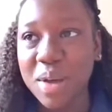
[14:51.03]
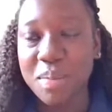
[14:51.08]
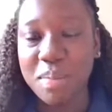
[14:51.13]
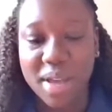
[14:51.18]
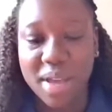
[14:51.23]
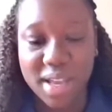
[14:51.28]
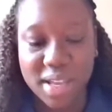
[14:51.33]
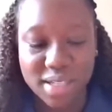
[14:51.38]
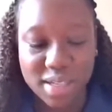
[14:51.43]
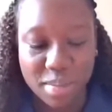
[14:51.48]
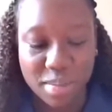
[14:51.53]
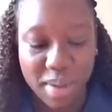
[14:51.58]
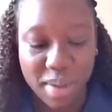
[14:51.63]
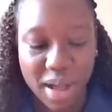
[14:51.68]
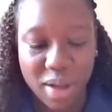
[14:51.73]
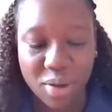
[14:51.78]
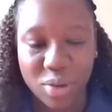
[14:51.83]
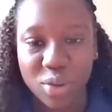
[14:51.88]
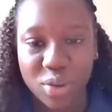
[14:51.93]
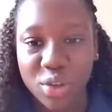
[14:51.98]
But it's
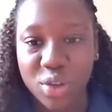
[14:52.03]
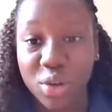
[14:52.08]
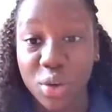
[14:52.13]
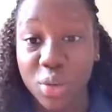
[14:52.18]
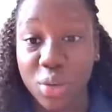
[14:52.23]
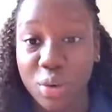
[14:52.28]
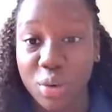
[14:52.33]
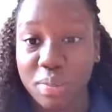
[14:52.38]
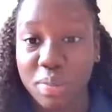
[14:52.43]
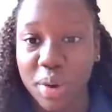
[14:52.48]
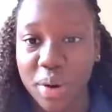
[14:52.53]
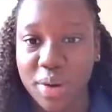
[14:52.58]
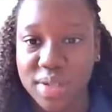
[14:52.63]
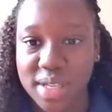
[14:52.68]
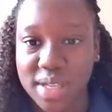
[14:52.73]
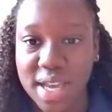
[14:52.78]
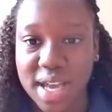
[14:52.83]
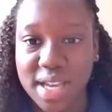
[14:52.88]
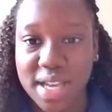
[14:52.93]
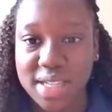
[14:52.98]
about your thought
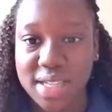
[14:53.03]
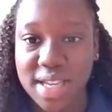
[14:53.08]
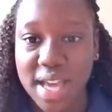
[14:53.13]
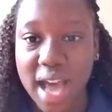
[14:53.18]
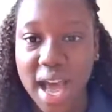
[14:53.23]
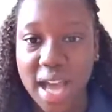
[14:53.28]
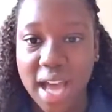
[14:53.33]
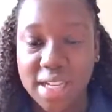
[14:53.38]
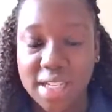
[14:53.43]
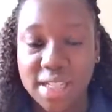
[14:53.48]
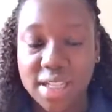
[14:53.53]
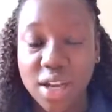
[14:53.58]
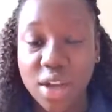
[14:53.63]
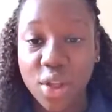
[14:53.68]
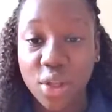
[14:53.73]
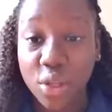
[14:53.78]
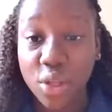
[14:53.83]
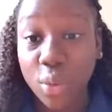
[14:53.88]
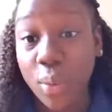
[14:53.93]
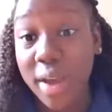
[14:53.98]
process and
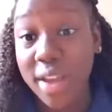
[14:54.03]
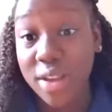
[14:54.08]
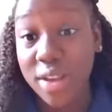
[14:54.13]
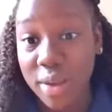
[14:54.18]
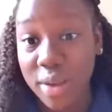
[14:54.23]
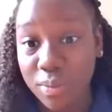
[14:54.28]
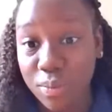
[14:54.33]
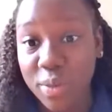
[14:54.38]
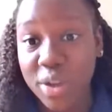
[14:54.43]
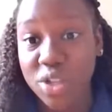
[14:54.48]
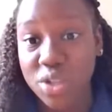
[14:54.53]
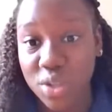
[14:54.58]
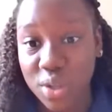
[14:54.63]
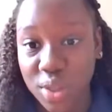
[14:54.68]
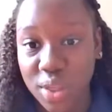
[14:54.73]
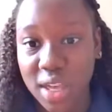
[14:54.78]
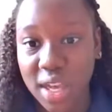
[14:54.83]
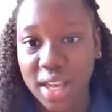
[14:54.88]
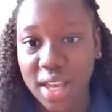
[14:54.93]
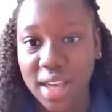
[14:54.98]
the way in which you
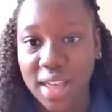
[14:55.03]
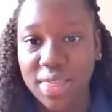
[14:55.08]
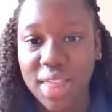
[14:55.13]
think.